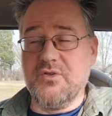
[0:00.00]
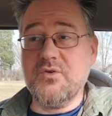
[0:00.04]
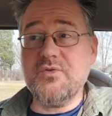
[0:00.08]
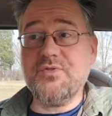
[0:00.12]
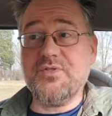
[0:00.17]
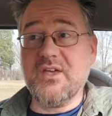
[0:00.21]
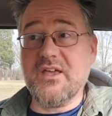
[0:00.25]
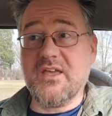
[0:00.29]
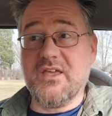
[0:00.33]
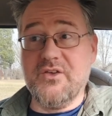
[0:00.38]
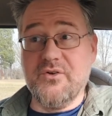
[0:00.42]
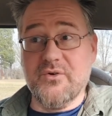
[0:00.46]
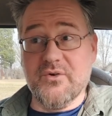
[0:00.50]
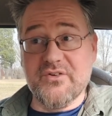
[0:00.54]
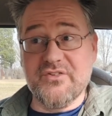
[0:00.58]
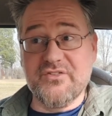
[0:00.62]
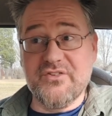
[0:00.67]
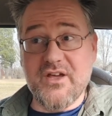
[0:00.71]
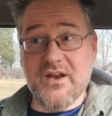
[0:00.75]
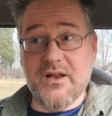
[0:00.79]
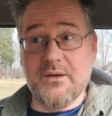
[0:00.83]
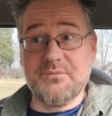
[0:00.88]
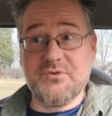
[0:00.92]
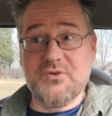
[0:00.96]
You think you're
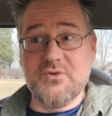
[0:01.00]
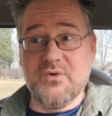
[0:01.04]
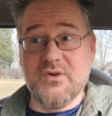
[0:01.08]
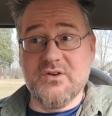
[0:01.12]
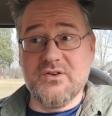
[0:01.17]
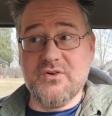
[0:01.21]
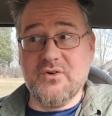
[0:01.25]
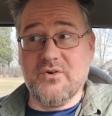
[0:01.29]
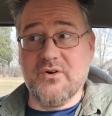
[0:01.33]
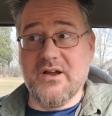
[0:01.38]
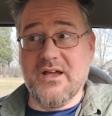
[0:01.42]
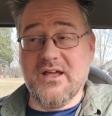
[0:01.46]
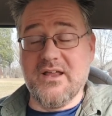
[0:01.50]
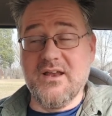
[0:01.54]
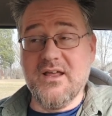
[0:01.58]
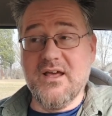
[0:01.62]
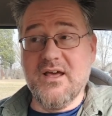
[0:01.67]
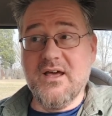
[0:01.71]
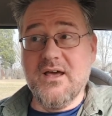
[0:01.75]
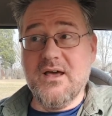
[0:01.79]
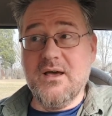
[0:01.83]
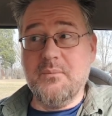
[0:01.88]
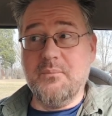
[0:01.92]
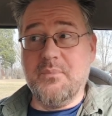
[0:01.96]
set up to endure it,
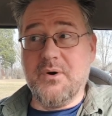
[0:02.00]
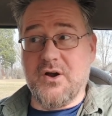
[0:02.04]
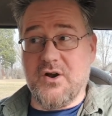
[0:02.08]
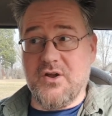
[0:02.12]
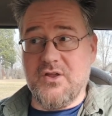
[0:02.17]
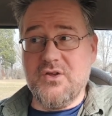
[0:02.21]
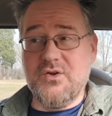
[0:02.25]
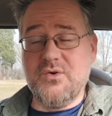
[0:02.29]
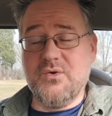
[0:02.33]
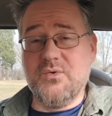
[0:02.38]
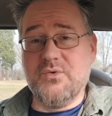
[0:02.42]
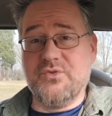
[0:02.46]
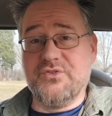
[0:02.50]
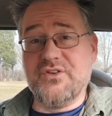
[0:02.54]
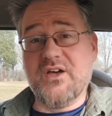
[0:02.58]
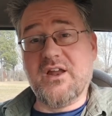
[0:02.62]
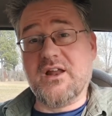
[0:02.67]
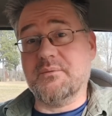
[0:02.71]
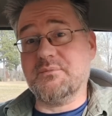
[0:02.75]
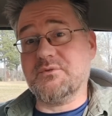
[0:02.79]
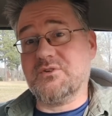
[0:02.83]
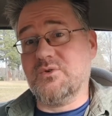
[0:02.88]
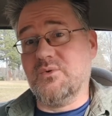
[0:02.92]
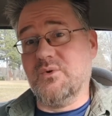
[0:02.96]
but are you
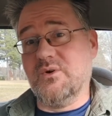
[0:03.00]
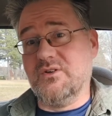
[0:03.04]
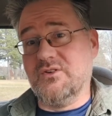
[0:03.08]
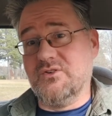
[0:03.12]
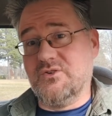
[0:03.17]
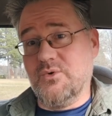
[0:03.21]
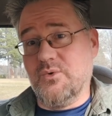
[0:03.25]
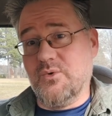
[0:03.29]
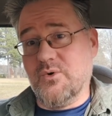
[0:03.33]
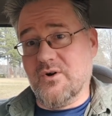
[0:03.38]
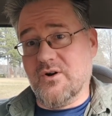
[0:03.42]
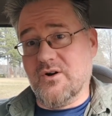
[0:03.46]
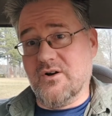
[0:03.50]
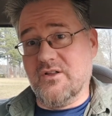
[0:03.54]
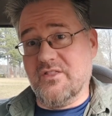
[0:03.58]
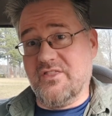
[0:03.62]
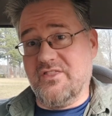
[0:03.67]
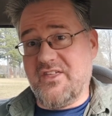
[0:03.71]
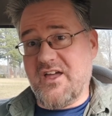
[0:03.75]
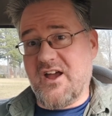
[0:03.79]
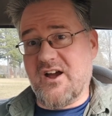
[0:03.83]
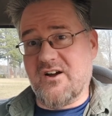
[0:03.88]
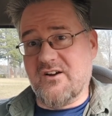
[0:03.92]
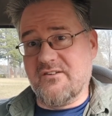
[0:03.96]
set up to endure
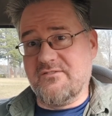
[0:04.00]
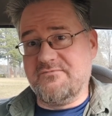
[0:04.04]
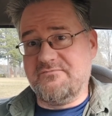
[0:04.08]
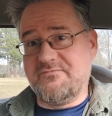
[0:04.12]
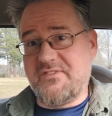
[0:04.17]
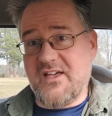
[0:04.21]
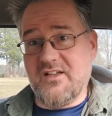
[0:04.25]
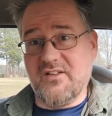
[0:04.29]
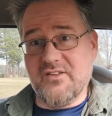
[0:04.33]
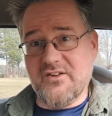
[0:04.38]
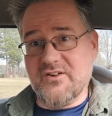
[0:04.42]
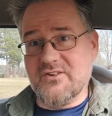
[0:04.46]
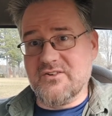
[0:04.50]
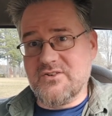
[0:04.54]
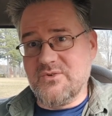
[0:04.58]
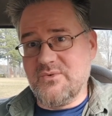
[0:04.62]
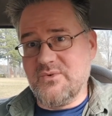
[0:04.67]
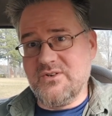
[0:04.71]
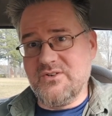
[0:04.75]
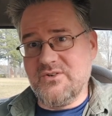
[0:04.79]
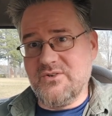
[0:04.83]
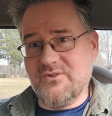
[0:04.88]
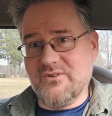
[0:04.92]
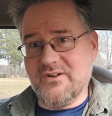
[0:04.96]
their failure
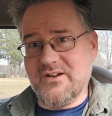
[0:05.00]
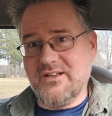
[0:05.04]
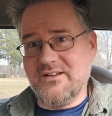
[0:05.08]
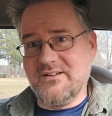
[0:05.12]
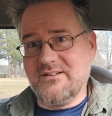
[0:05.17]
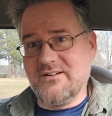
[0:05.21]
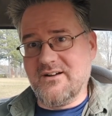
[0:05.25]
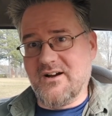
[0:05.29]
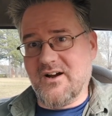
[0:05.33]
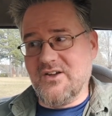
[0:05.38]
to endure it?